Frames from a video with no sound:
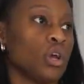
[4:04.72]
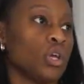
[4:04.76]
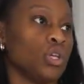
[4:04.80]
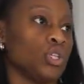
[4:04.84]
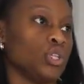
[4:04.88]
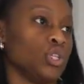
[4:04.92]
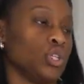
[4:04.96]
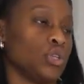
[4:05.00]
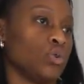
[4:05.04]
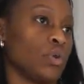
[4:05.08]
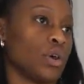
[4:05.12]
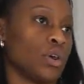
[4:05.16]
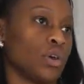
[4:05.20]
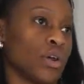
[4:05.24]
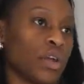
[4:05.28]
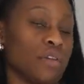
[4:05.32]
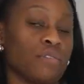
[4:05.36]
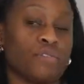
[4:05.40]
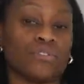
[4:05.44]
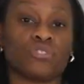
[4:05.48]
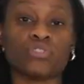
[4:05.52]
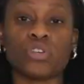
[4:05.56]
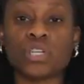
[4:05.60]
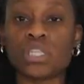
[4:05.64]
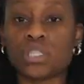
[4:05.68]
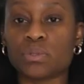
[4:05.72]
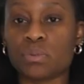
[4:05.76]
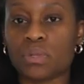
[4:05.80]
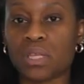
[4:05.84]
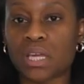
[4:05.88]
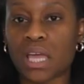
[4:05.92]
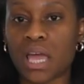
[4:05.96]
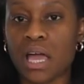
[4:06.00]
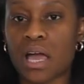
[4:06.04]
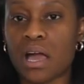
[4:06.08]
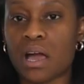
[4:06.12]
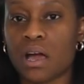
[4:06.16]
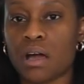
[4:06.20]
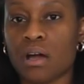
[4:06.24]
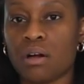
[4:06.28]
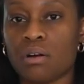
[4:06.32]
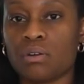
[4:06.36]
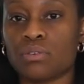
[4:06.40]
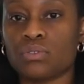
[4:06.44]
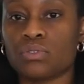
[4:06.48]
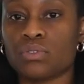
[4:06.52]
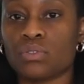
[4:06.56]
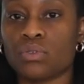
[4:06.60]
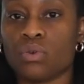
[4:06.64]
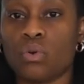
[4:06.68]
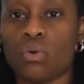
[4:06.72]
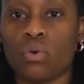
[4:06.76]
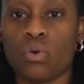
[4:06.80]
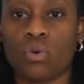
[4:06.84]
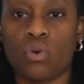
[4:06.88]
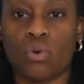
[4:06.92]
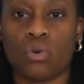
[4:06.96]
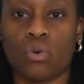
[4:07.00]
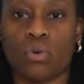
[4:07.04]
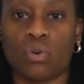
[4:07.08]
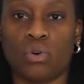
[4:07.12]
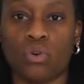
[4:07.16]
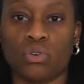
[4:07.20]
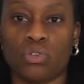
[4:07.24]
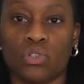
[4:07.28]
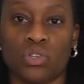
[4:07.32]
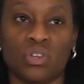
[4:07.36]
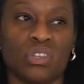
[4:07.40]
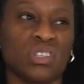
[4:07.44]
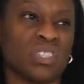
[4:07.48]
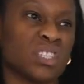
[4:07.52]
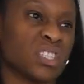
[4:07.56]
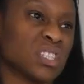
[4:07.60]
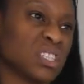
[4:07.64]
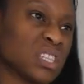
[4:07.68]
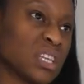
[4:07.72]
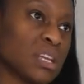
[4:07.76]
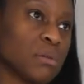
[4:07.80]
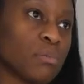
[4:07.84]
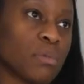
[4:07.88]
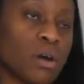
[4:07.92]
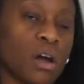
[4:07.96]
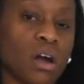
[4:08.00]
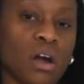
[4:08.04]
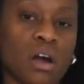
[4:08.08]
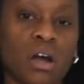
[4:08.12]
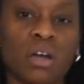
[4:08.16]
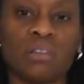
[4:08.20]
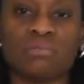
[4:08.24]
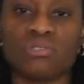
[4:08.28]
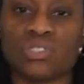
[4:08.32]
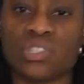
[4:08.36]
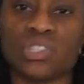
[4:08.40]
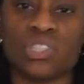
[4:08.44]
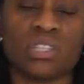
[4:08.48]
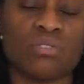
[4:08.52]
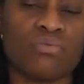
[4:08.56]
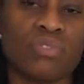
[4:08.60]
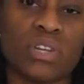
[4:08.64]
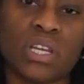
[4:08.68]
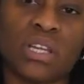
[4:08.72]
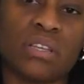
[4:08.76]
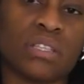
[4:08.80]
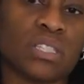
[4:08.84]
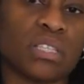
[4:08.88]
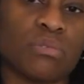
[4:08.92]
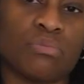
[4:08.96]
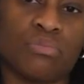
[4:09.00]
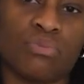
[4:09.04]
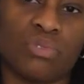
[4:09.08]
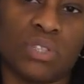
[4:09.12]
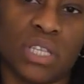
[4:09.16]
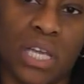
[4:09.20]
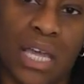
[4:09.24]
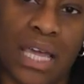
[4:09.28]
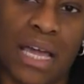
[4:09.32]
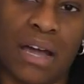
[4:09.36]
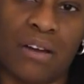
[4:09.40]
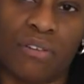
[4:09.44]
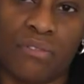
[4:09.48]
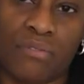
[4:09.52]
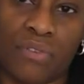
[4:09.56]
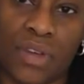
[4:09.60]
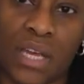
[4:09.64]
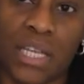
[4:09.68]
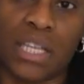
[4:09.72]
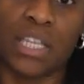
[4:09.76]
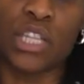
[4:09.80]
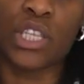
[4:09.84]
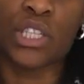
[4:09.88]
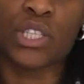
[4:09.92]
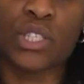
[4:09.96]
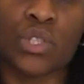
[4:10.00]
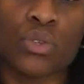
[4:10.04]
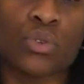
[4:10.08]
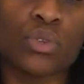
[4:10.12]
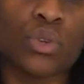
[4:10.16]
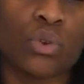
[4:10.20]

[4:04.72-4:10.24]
you are going for drinks with the girls, or you're going to the cinema. Just a really simple day outfit. And this could